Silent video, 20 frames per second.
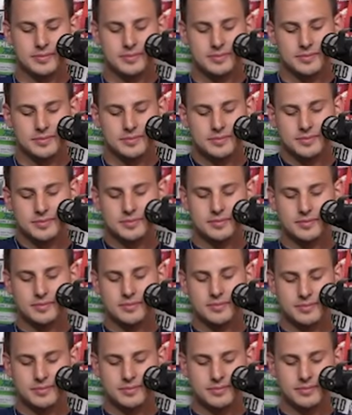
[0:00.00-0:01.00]

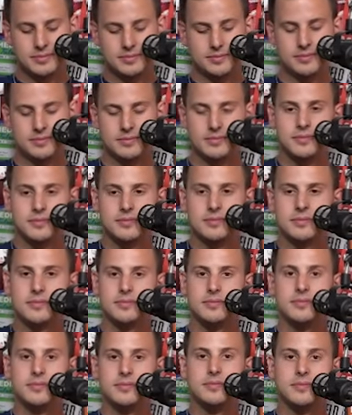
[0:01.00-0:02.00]

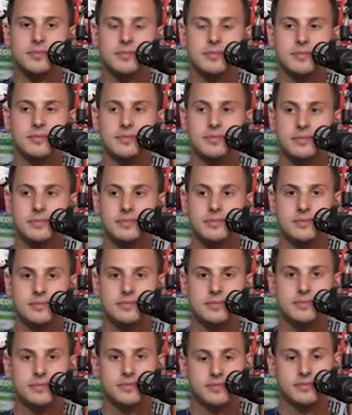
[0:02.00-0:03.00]

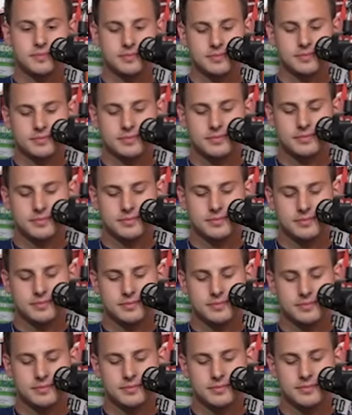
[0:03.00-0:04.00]

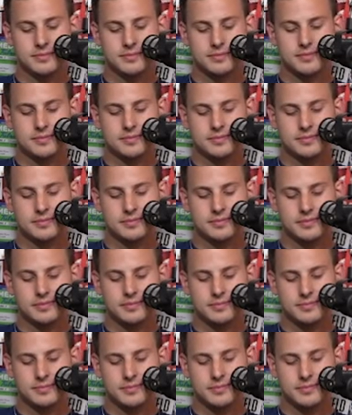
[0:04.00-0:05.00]

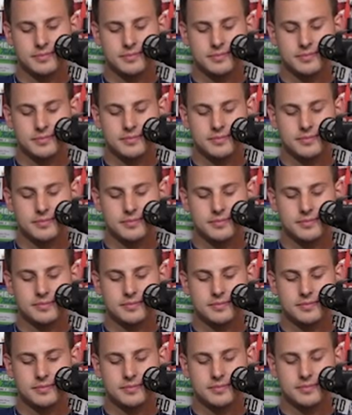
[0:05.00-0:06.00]

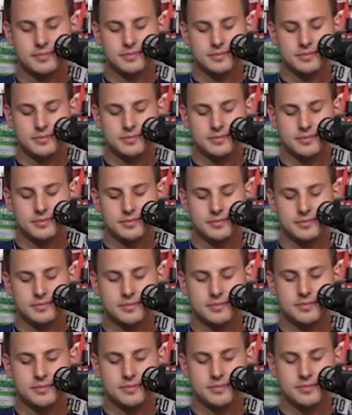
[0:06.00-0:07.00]

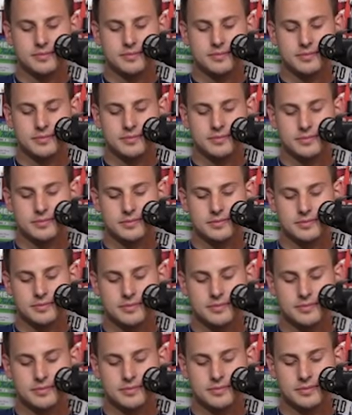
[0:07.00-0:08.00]
No words are spoken by the person on screen.